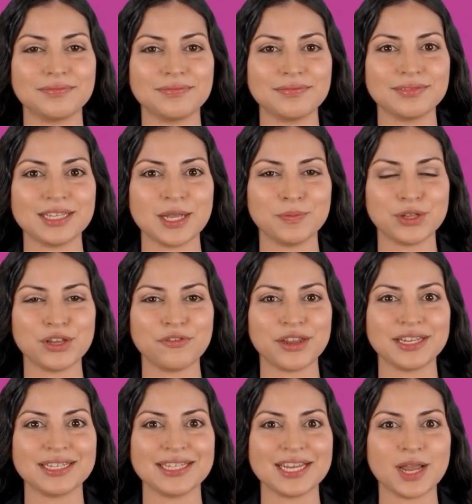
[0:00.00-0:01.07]
Some of the
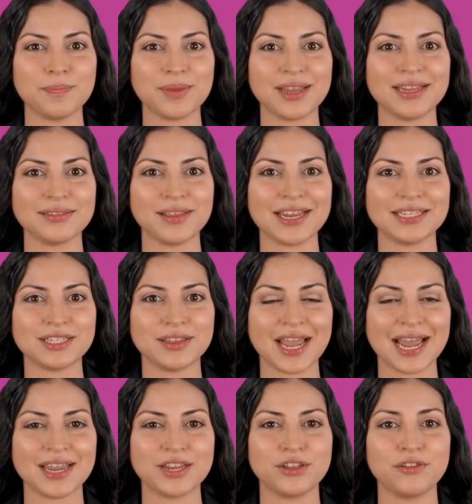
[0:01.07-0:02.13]
risks companies face
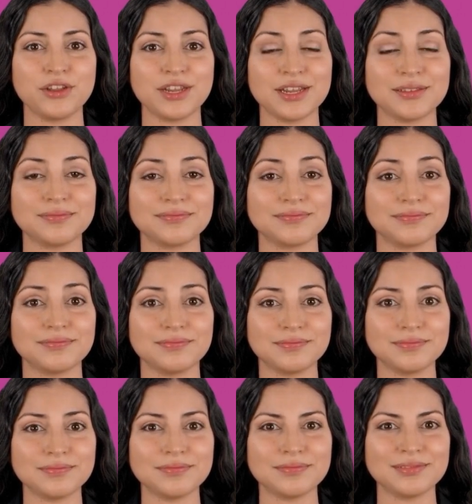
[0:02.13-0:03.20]
today include
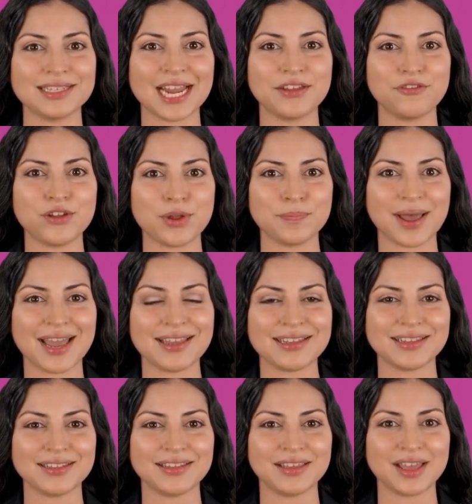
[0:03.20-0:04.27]
software
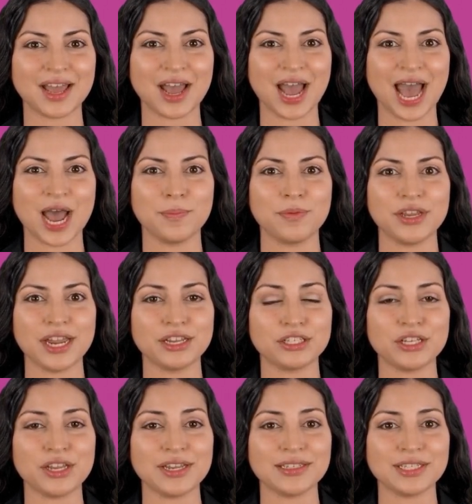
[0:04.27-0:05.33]
bugs.
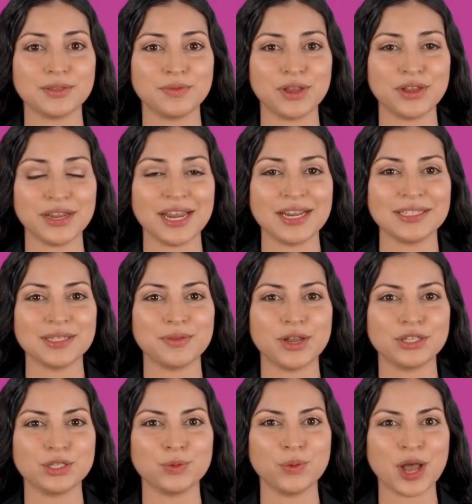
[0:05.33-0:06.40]
Application instability is the
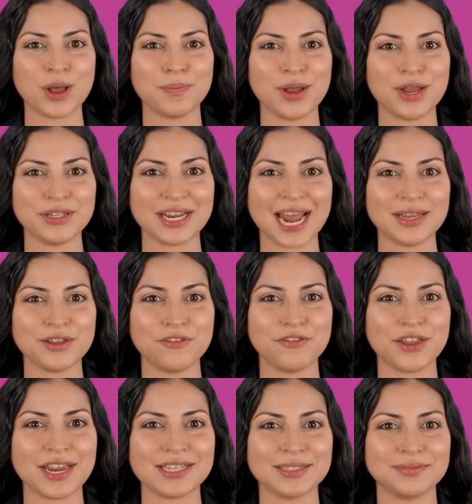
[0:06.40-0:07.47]
most well-known type of
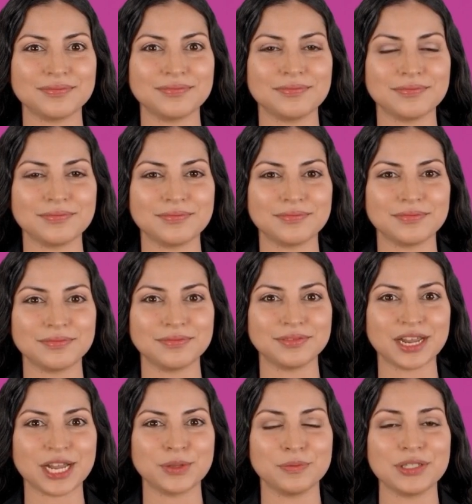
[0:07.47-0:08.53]
risk.
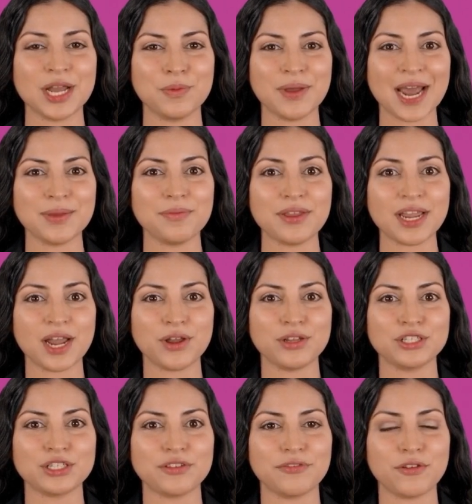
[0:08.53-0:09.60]
Teams that lack the
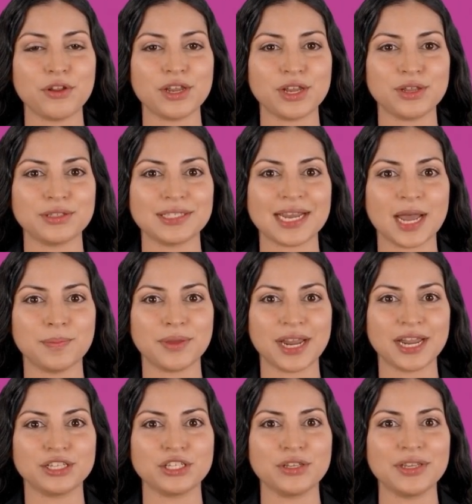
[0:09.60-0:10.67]
knowledge to fully use an
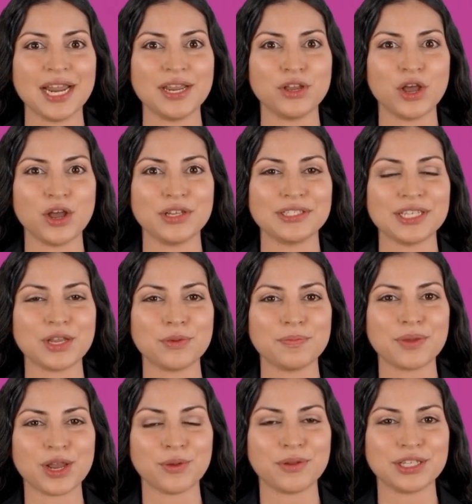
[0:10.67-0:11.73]
application can also
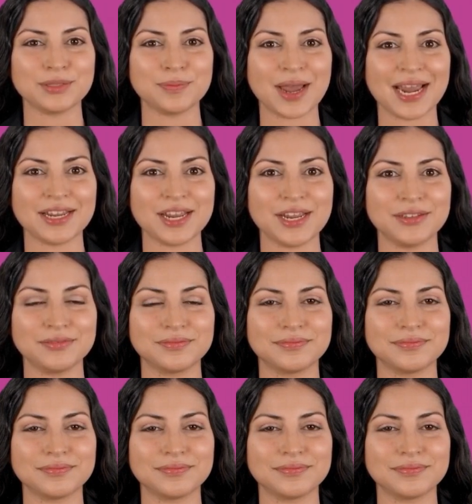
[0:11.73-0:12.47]
be a risk factor.